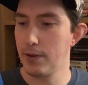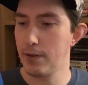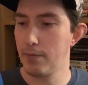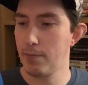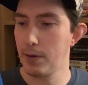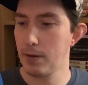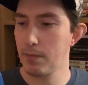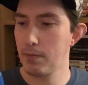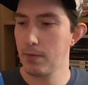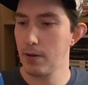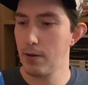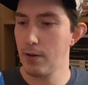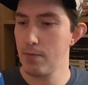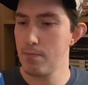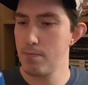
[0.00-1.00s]
of
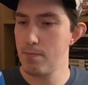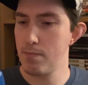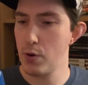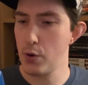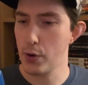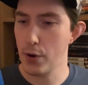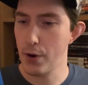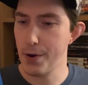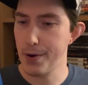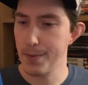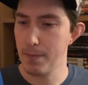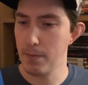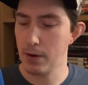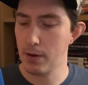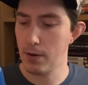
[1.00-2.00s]
Bogart and
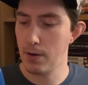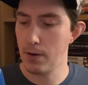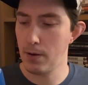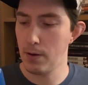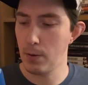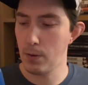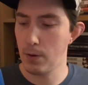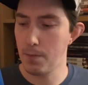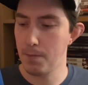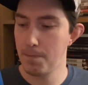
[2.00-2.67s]
Bacall, or